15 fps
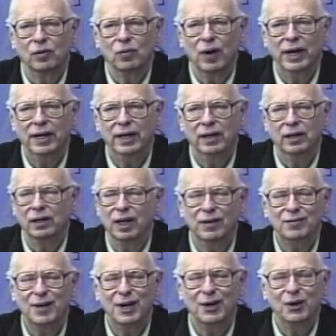right or uh,
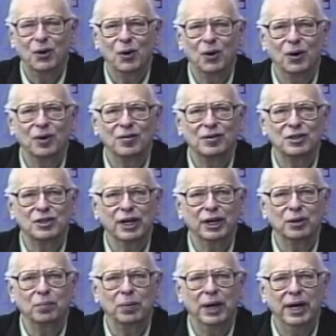left-hand corner of the
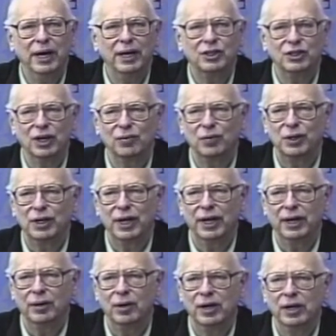second page every
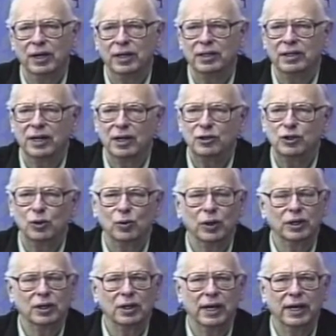day. It tells you
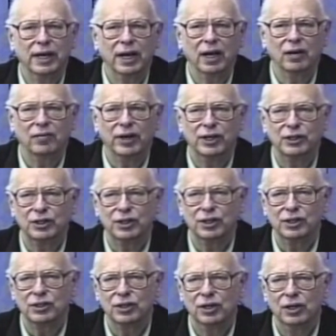what the lake elevation
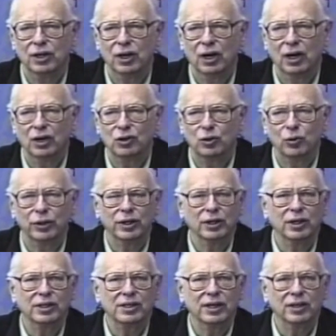is uh, to
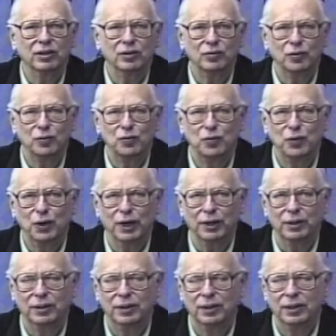within a tenth of a
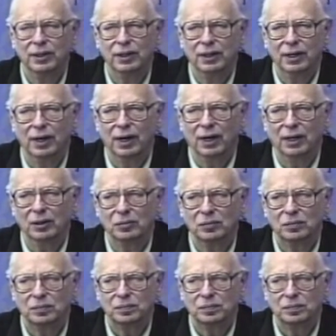foot. Uh,